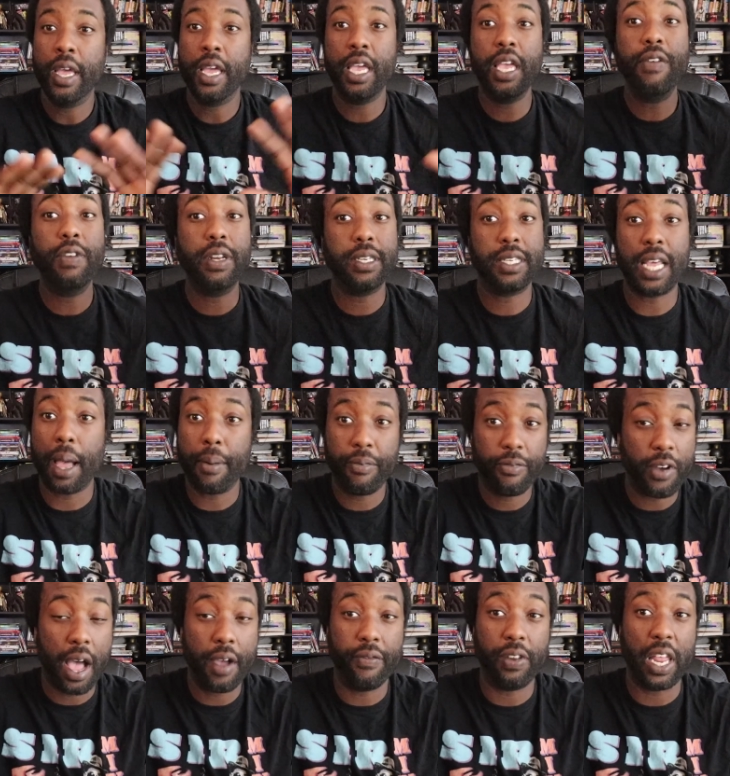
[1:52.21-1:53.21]
Even top
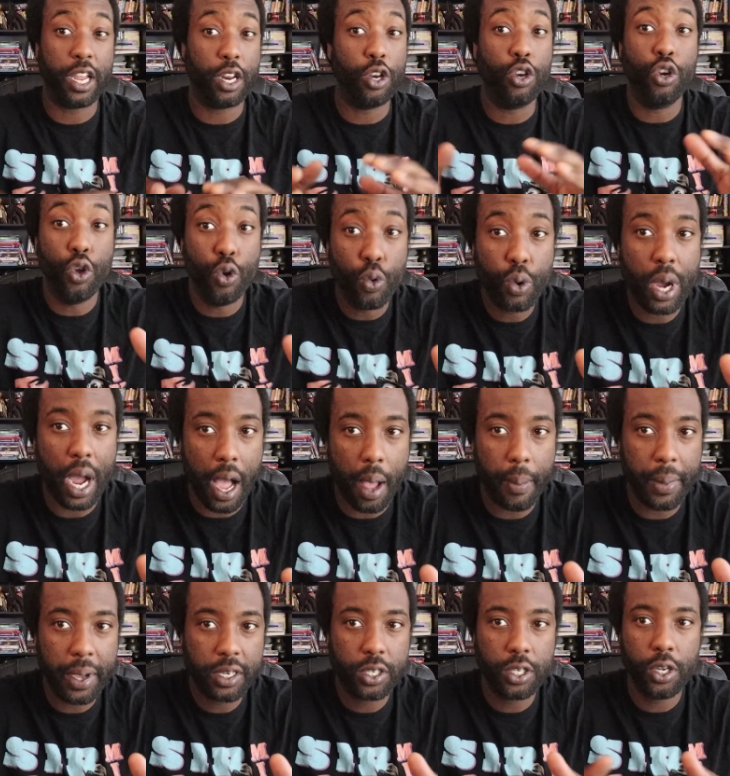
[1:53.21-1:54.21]
5 like new
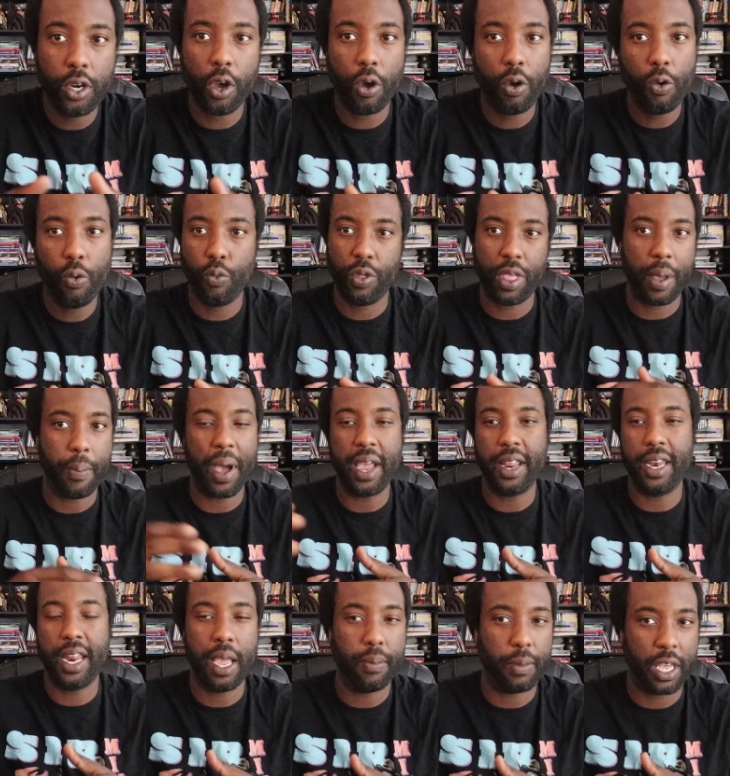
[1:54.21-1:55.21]
comics, you know, they
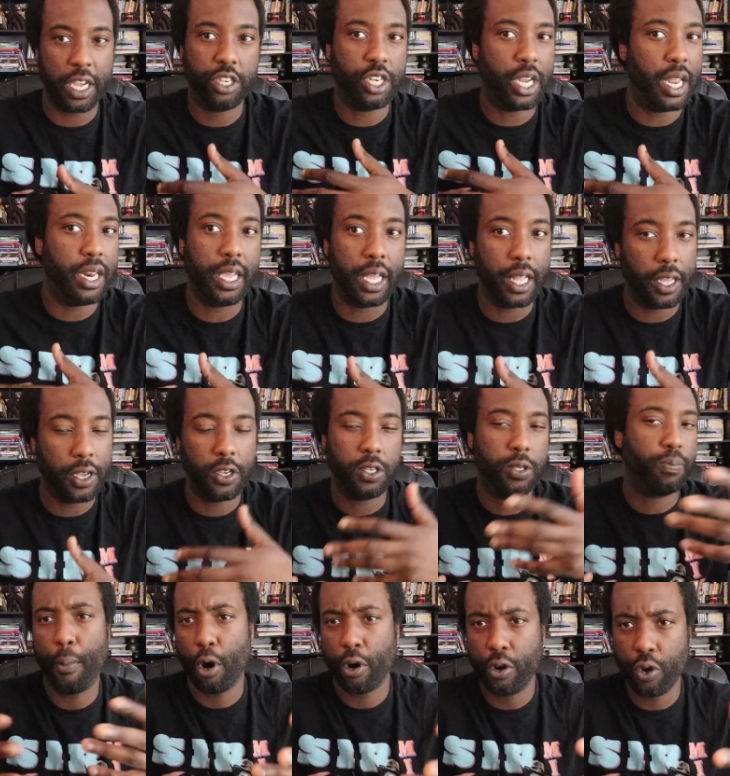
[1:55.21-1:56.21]
might name like Shane
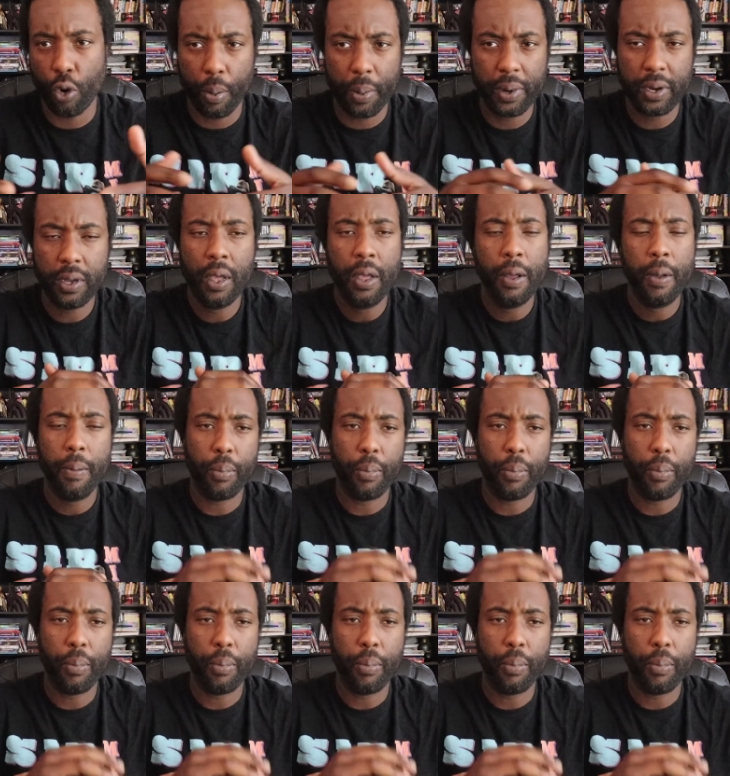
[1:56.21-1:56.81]
Gillis, Mark Normand,